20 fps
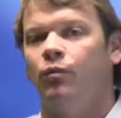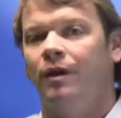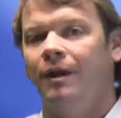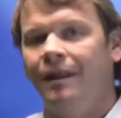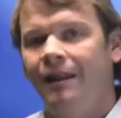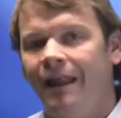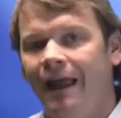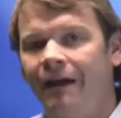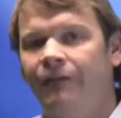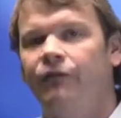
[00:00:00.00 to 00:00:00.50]
We
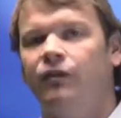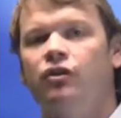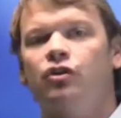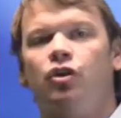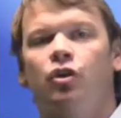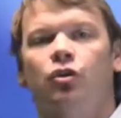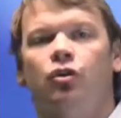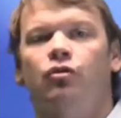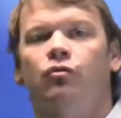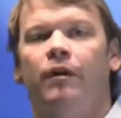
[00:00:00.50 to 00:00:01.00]
leverage
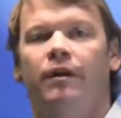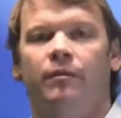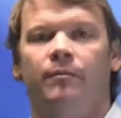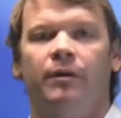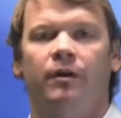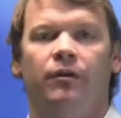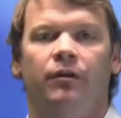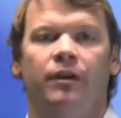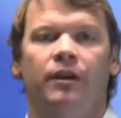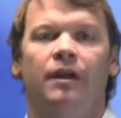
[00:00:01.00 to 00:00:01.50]
her
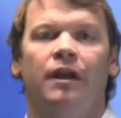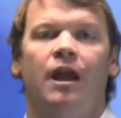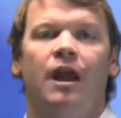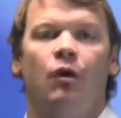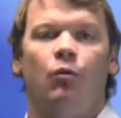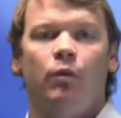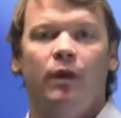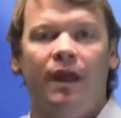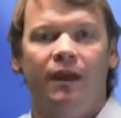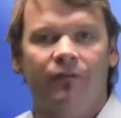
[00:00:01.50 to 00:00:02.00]
credibility.
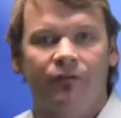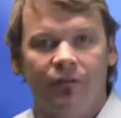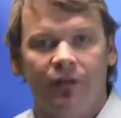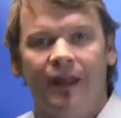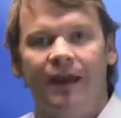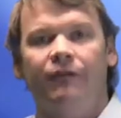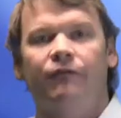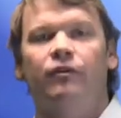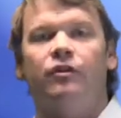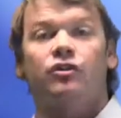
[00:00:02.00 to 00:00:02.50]
We have
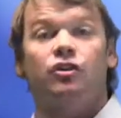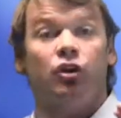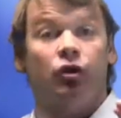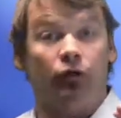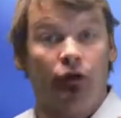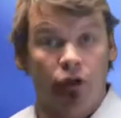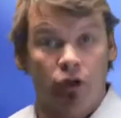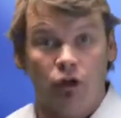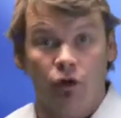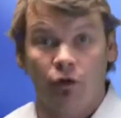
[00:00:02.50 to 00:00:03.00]
leveraged
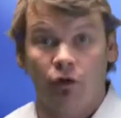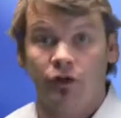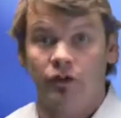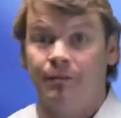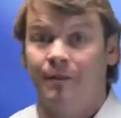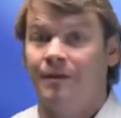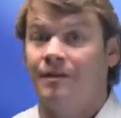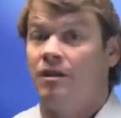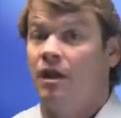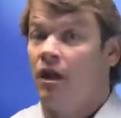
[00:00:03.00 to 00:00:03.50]
her
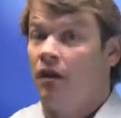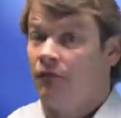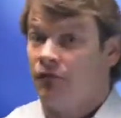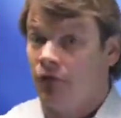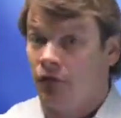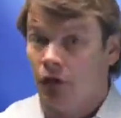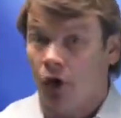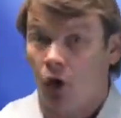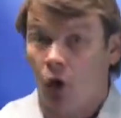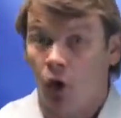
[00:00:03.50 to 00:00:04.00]
endorsements
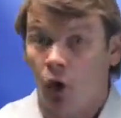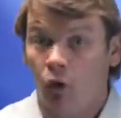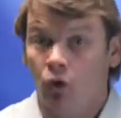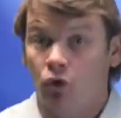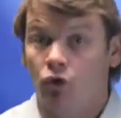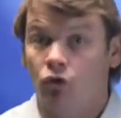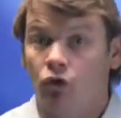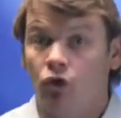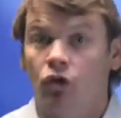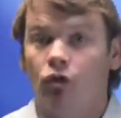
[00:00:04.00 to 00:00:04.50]
for the whole
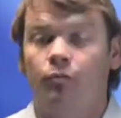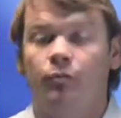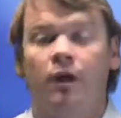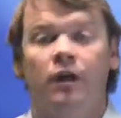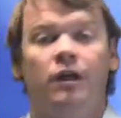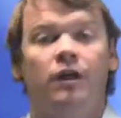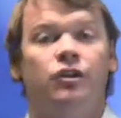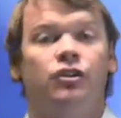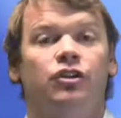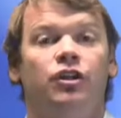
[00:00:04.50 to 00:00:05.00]
group.
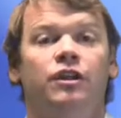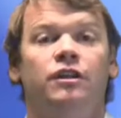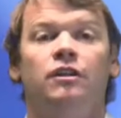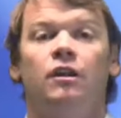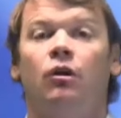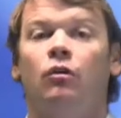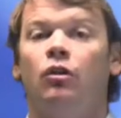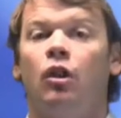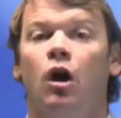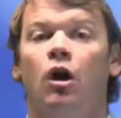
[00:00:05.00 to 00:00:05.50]
She's
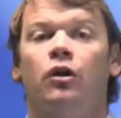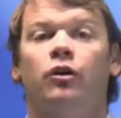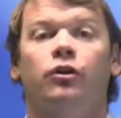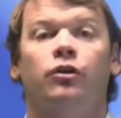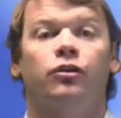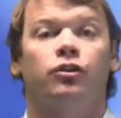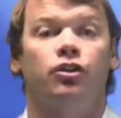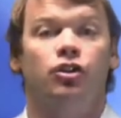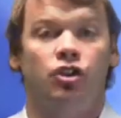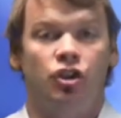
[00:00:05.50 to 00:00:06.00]
no
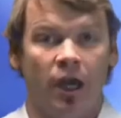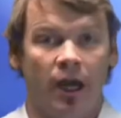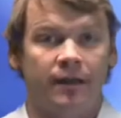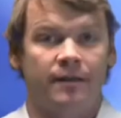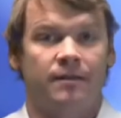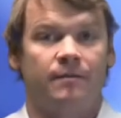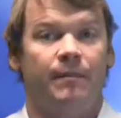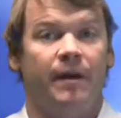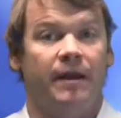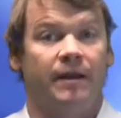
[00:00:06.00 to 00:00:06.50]
longer
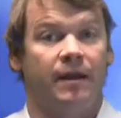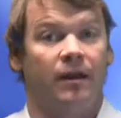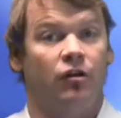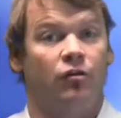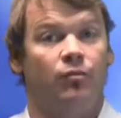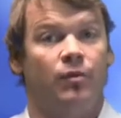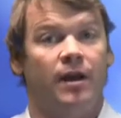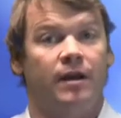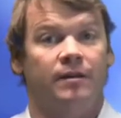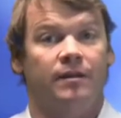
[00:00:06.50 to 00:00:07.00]
just my
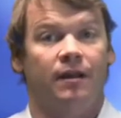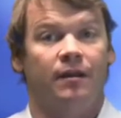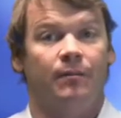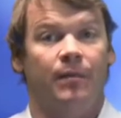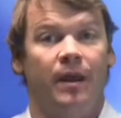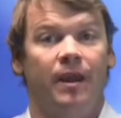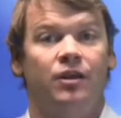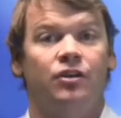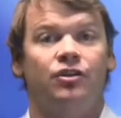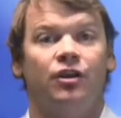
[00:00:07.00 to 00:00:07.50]
chiropractic
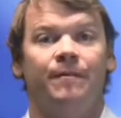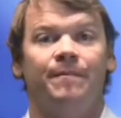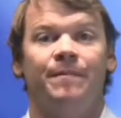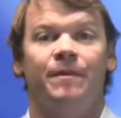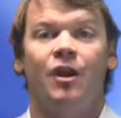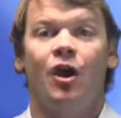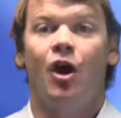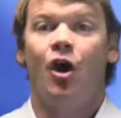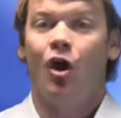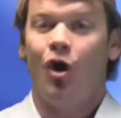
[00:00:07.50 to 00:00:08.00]
patient,
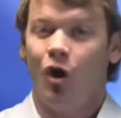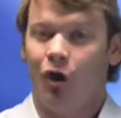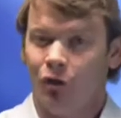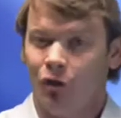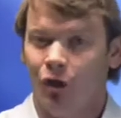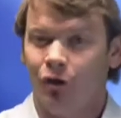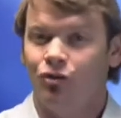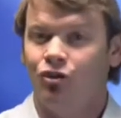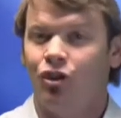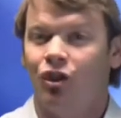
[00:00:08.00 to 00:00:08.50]

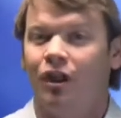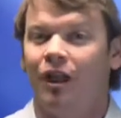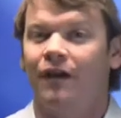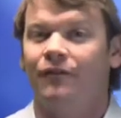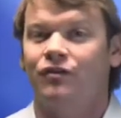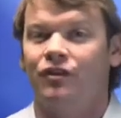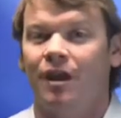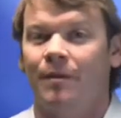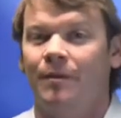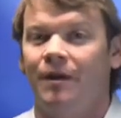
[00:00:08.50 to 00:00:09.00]
although she
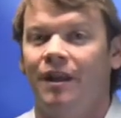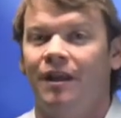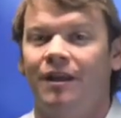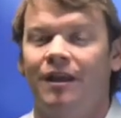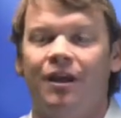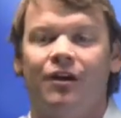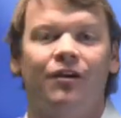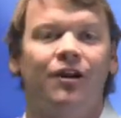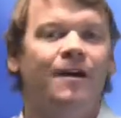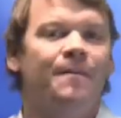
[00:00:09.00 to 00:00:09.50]
loves coming in
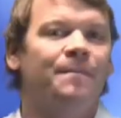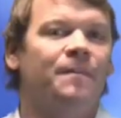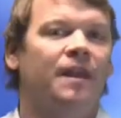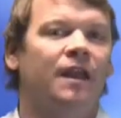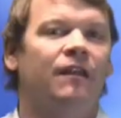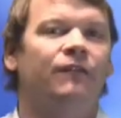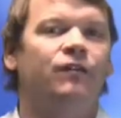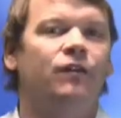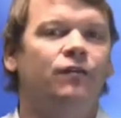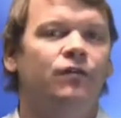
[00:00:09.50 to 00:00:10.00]
here.
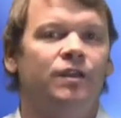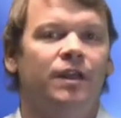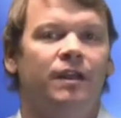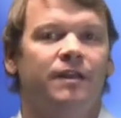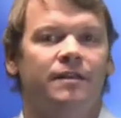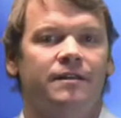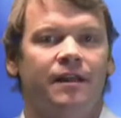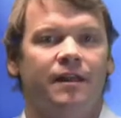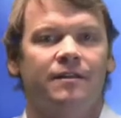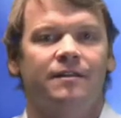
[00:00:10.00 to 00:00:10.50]
And if you've seen
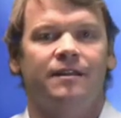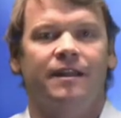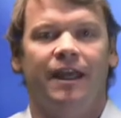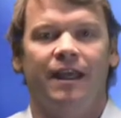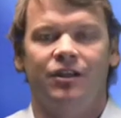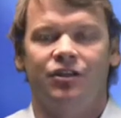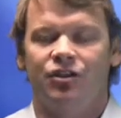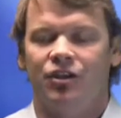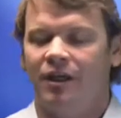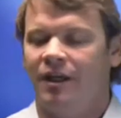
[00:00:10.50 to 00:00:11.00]
us on
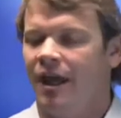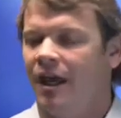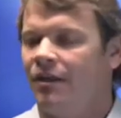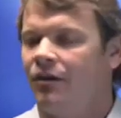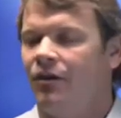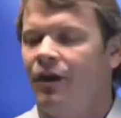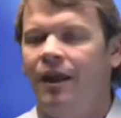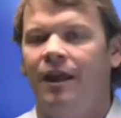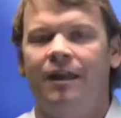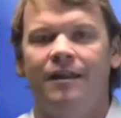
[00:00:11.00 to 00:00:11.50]
stage
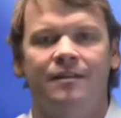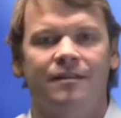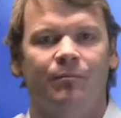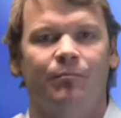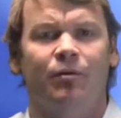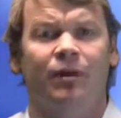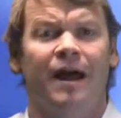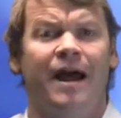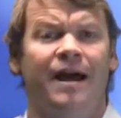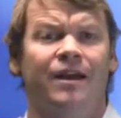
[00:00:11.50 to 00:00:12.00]
together, it is a
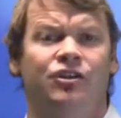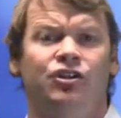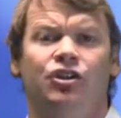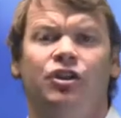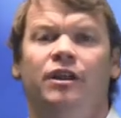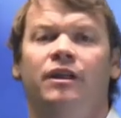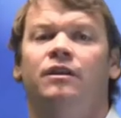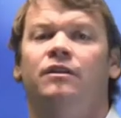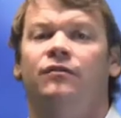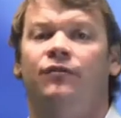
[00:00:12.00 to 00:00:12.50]
blast.
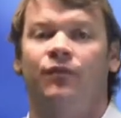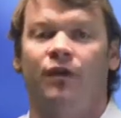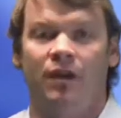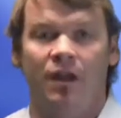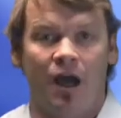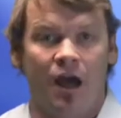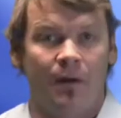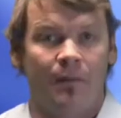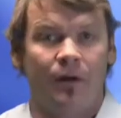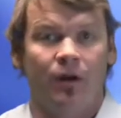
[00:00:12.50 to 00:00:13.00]
She is
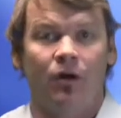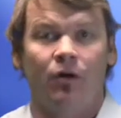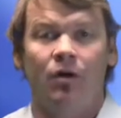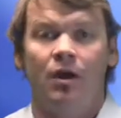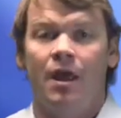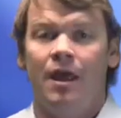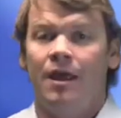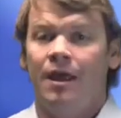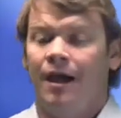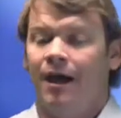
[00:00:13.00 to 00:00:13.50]
phenomenal.